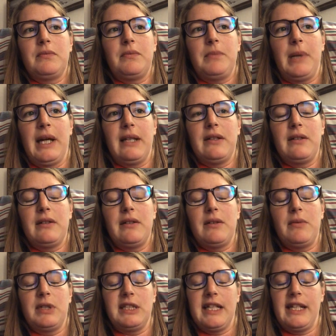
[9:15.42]
but
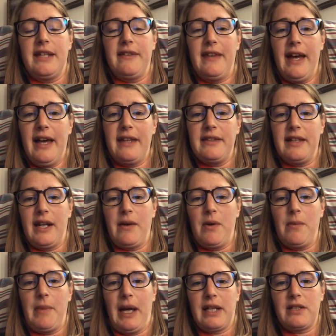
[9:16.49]
once I did that, then I
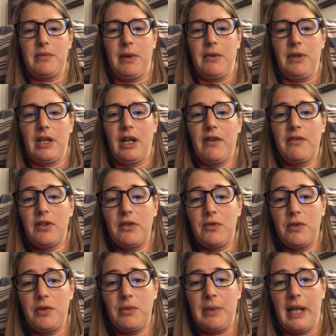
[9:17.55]
went back to my recovery
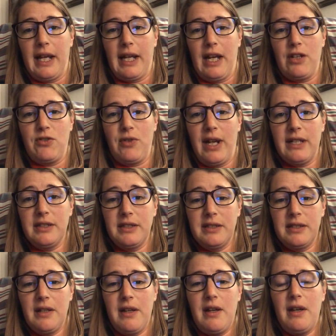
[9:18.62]
room, and I got
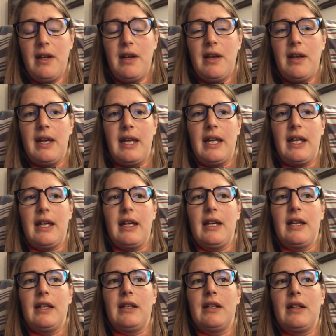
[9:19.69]
dressed,
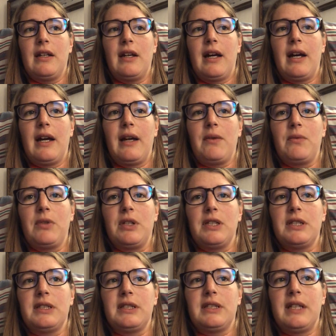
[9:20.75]
and I
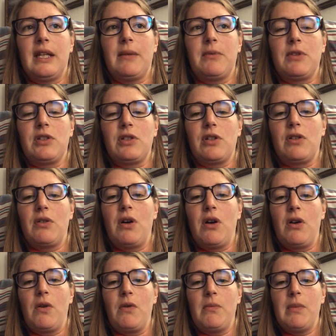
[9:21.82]
was able to go
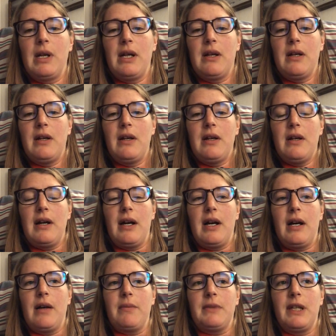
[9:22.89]
home.
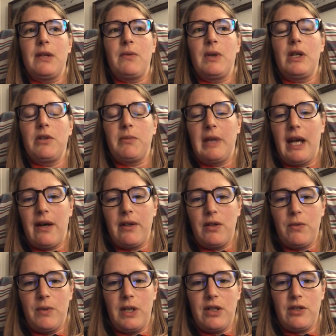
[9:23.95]
They wheeled me out in
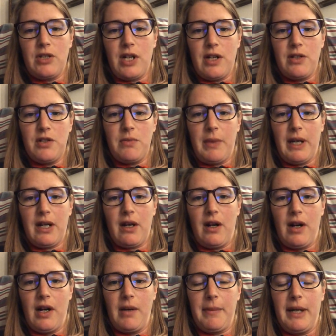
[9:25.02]
a wheelchair to my
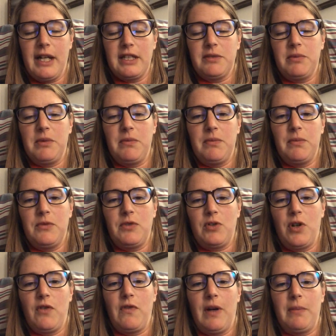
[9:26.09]
car. My husband
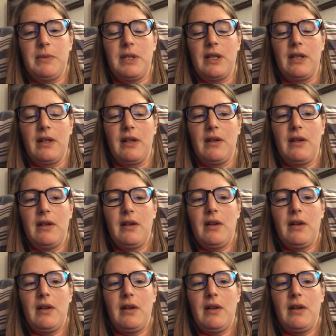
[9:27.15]
drove up to the